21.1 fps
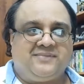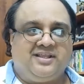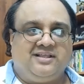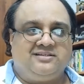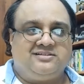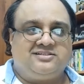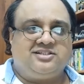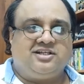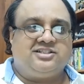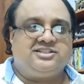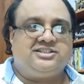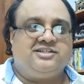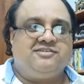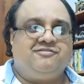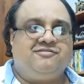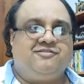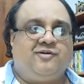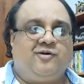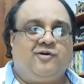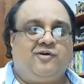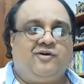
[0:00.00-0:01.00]
searching
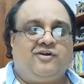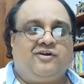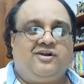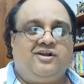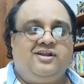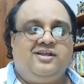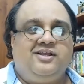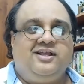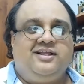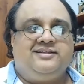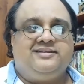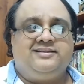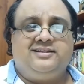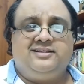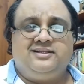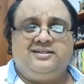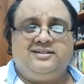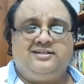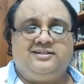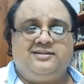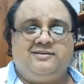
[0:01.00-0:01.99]
for
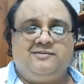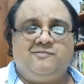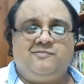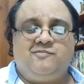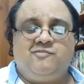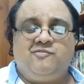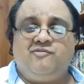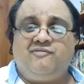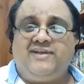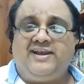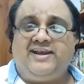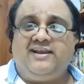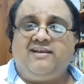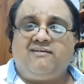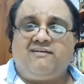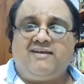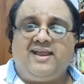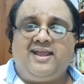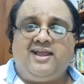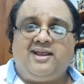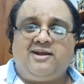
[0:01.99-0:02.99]
the very
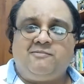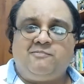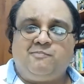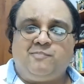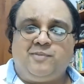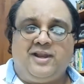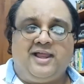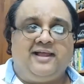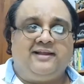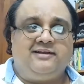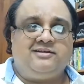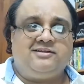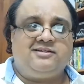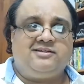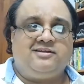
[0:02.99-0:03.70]
rare plant